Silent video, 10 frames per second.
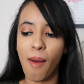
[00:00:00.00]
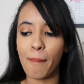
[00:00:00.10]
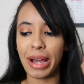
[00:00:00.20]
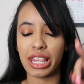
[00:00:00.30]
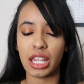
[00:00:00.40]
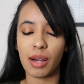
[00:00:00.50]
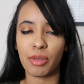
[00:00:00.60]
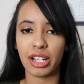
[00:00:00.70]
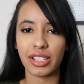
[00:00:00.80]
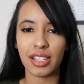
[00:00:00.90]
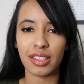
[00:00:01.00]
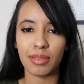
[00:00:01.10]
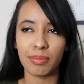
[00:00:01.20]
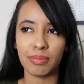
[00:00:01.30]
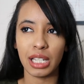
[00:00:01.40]
my thought process
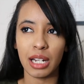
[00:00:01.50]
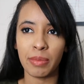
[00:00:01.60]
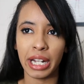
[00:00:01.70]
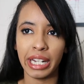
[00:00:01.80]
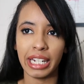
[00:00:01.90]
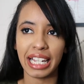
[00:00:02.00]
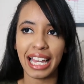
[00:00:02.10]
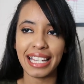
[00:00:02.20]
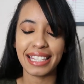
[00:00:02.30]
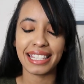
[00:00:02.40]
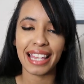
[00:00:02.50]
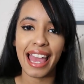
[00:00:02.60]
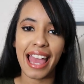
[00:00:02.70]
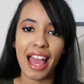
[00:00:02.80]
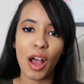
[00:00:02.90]
behind buying it i guess
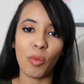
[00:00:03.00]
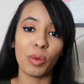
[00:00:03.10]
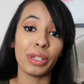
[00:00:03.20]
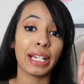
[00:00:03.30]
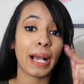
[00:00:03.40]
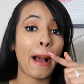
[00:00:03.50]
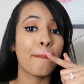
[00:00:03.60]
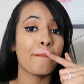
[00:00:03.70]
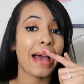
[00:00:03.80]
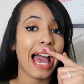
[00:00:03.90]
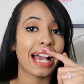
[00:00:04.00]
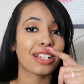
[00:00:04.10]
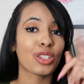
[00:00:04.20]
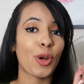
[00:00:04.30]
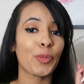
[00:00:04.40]
when we come back
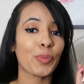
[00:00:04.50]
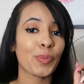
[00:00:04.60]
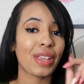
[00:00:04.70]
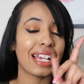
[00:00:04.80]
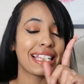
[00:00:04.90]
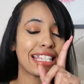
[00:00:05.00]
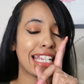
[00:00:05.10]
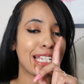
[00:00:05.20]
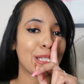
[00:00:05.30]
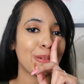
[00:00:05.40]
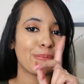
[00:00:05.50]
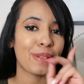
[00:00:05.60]
so stay tuned